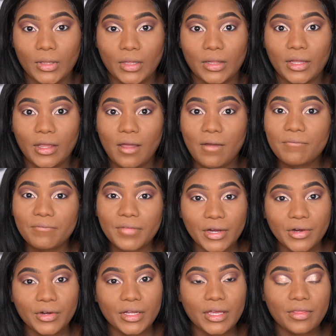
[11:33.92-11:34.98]
like a
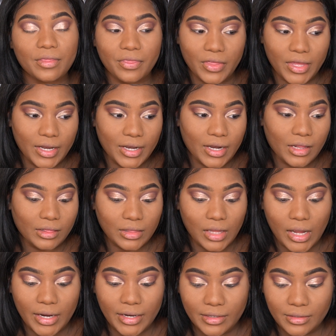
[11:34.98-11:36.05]
very thin
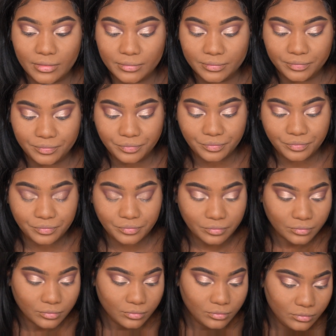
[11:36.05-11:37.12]
line.
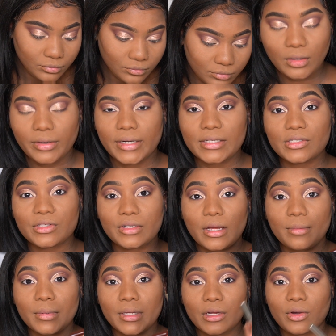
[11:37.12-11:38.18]
All right, so
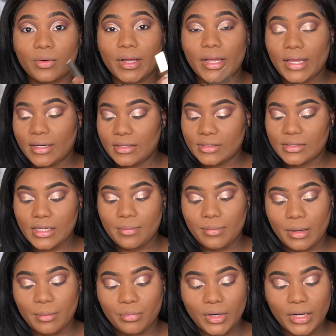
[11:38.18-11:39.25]
now I'm gonna go ahead and set
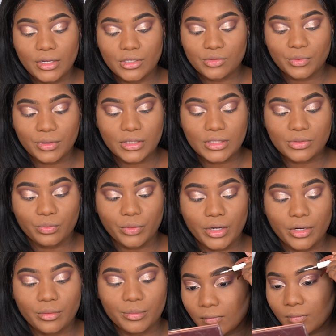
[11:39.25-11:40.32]
my brows with this
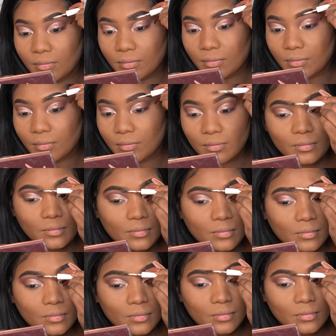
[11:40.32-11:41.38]
Rare Beauty. This
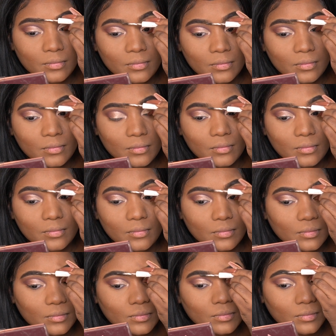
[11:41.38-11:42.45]
is their Brow
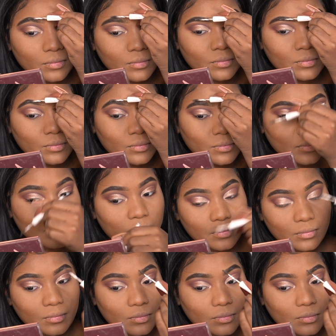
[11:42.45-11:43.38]
Harmony in Deep Brown.